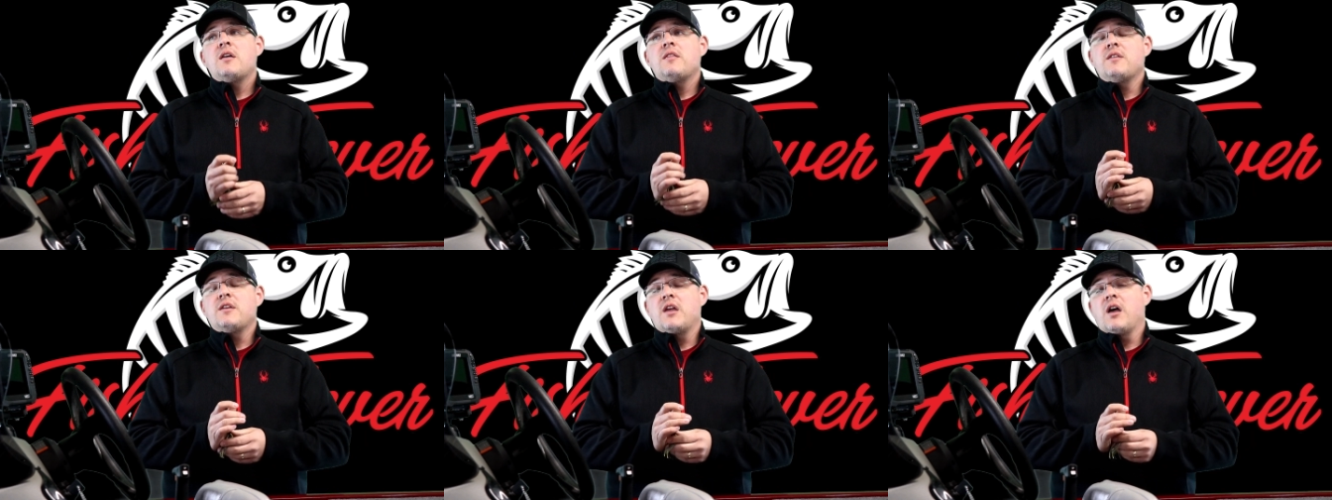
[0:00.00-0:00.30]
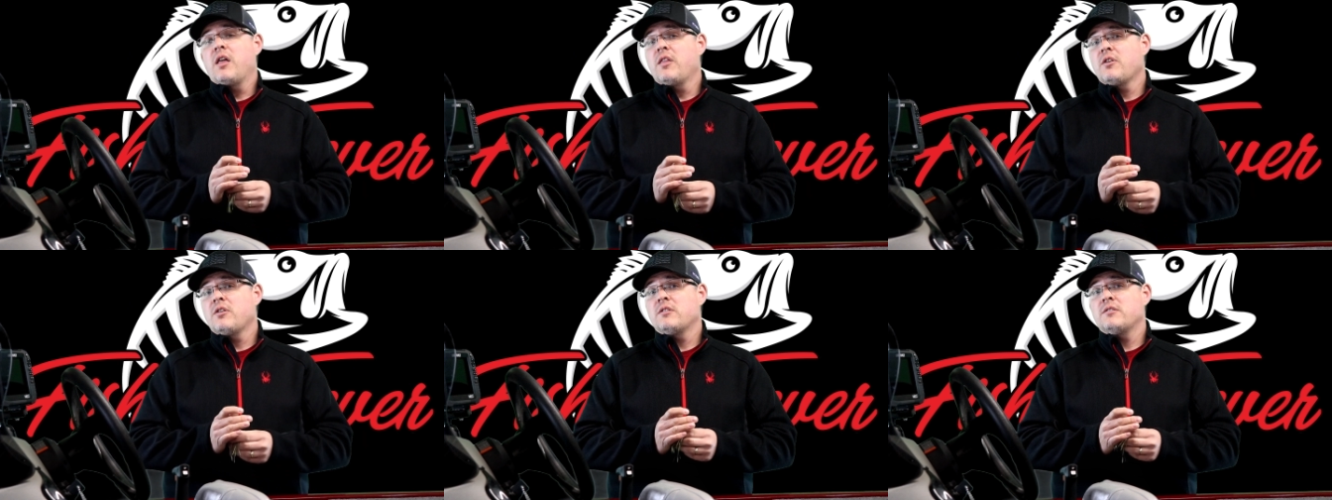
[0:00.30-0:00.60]
The
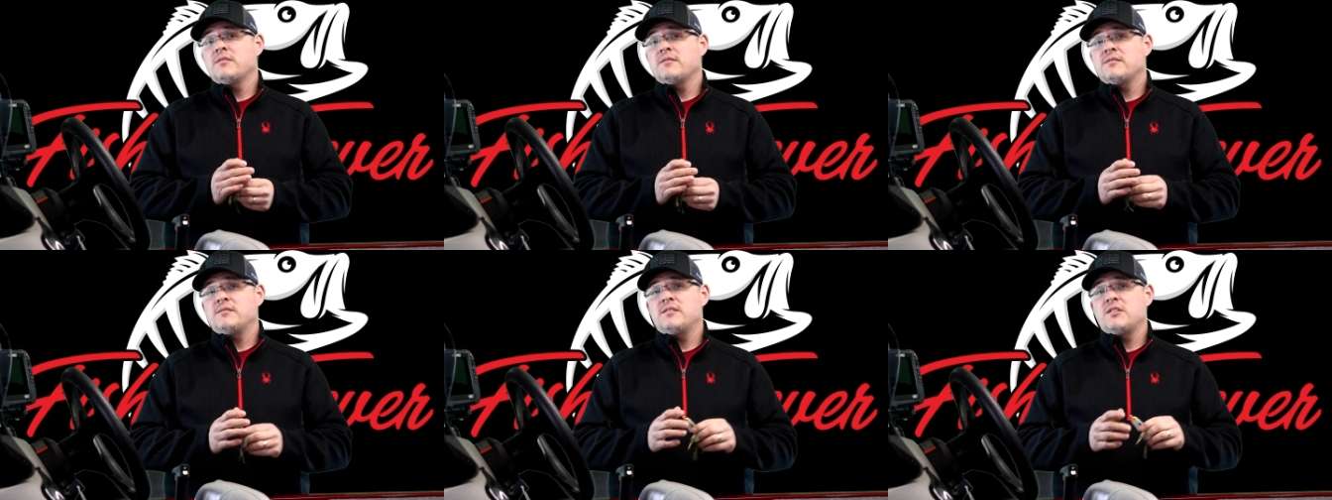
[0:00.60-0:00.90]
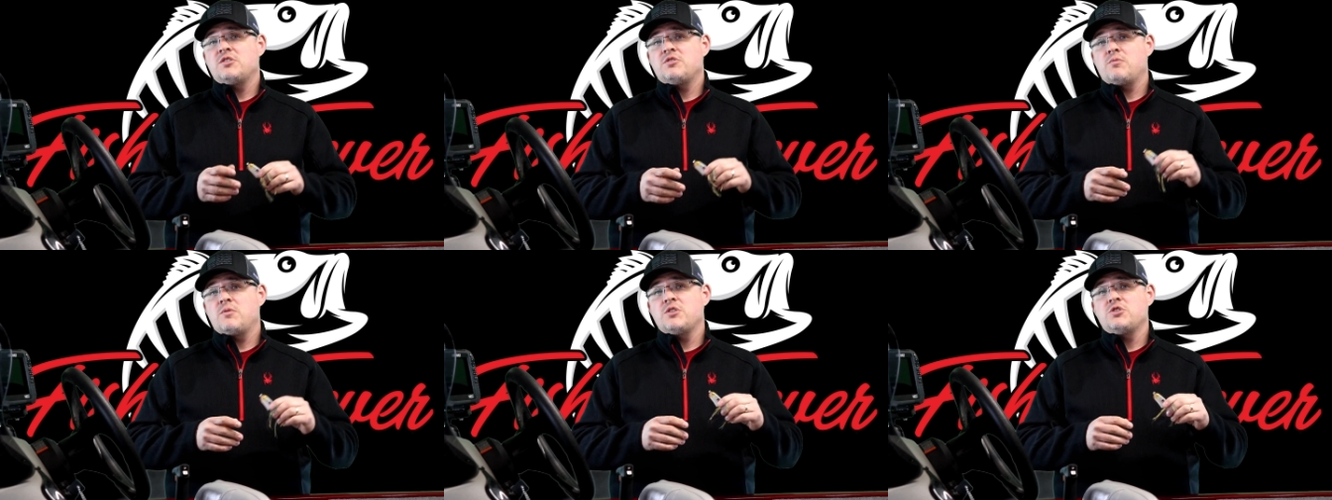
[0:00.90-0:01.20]
other
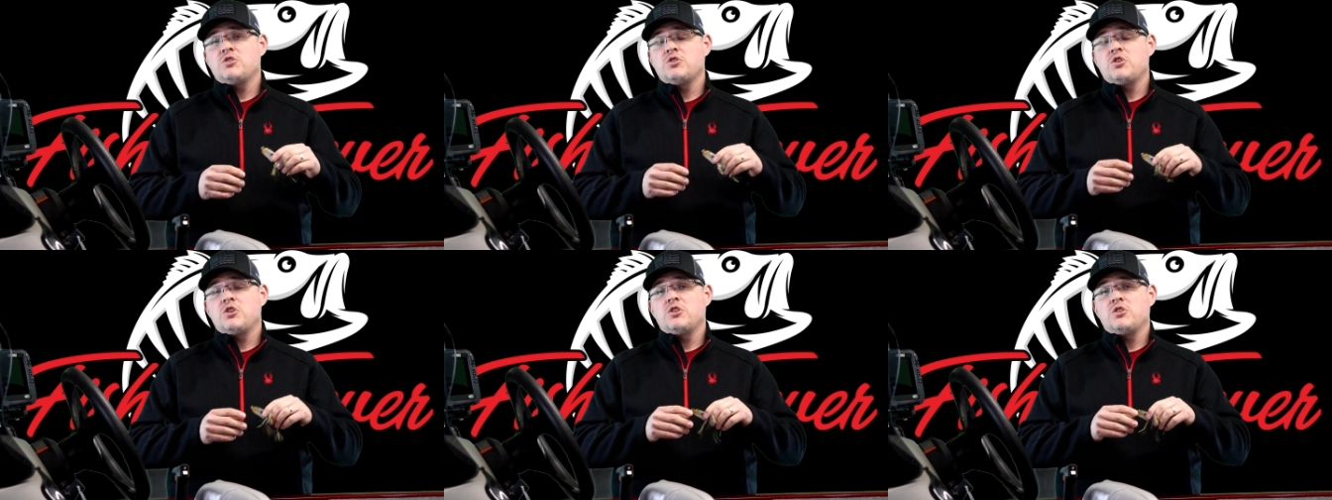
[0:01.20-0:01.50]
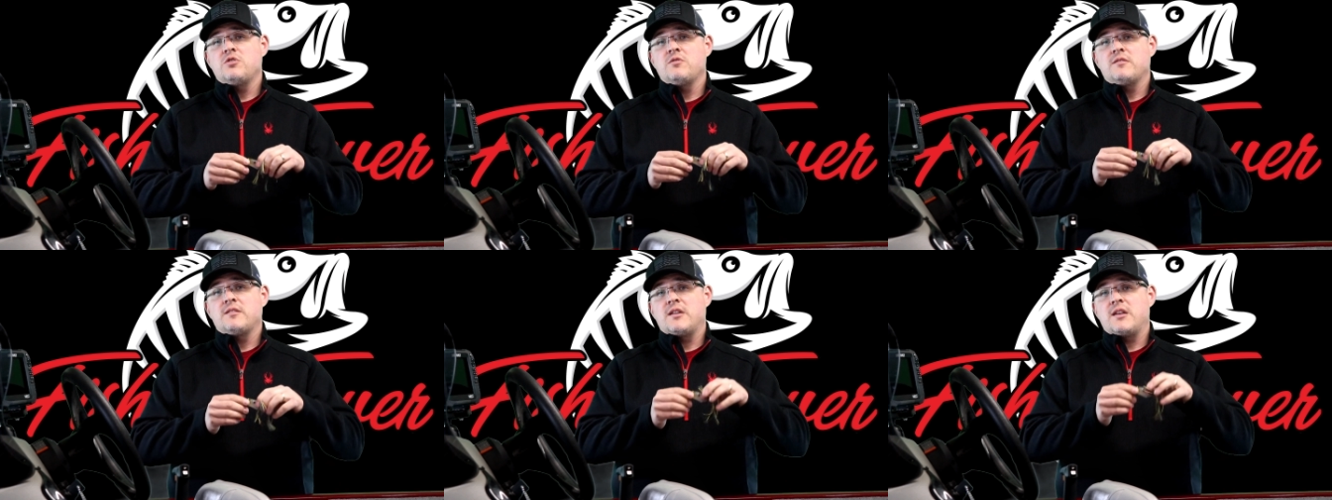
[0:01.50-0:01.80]
situation you
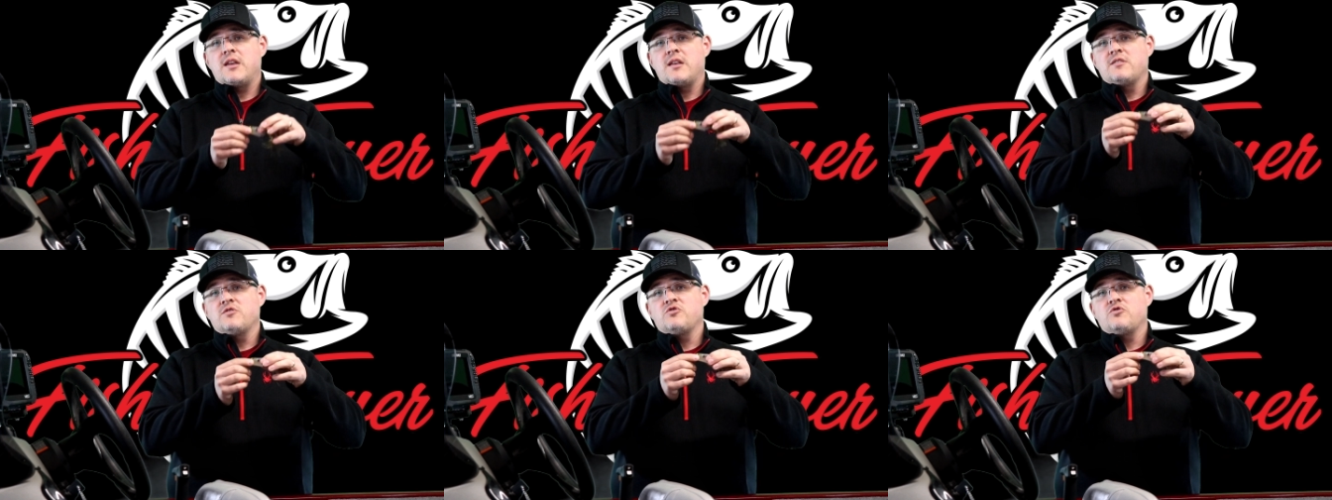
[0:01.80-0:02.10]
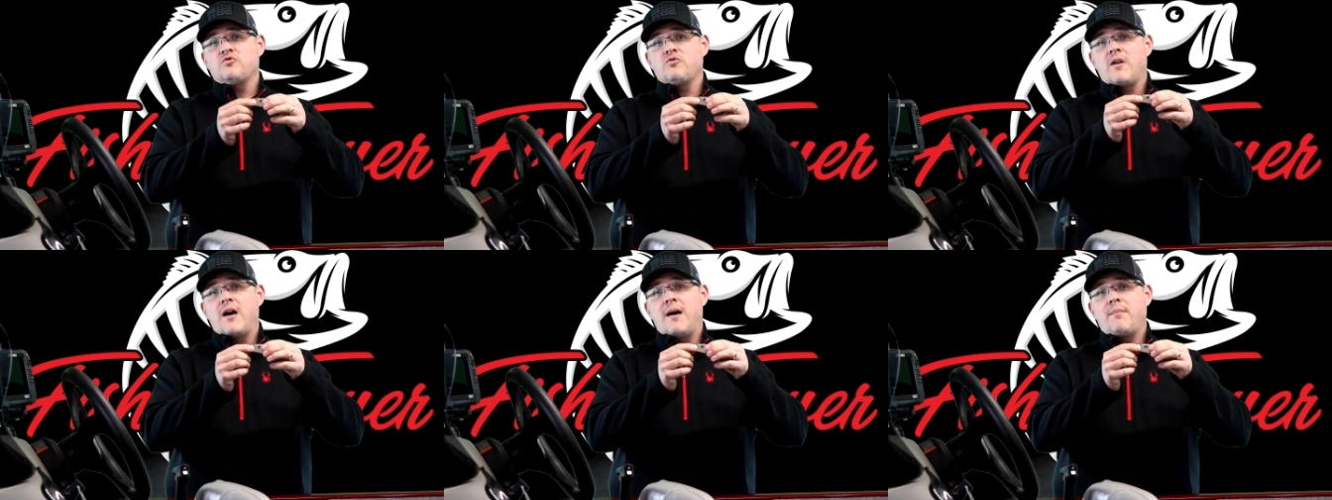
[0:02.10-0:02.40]
can use it is
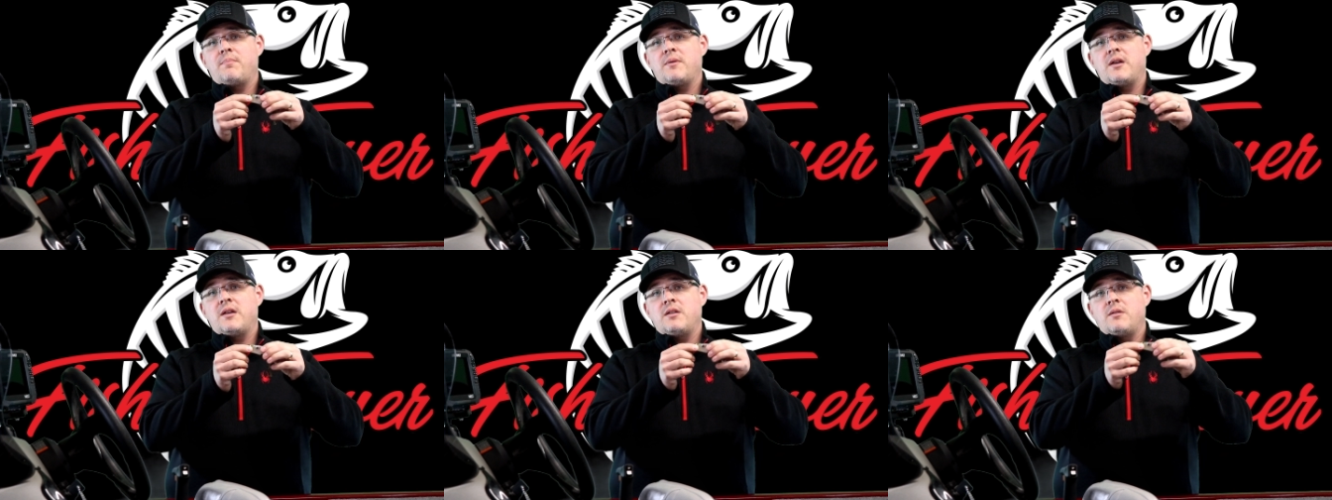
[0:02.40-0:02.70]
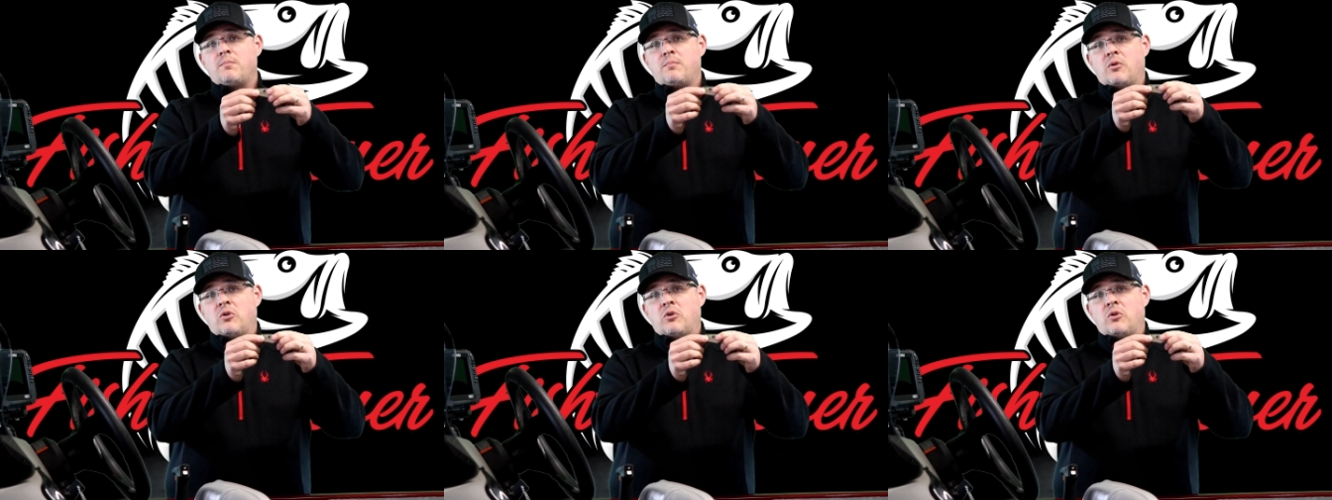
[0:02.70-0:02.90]
drop it,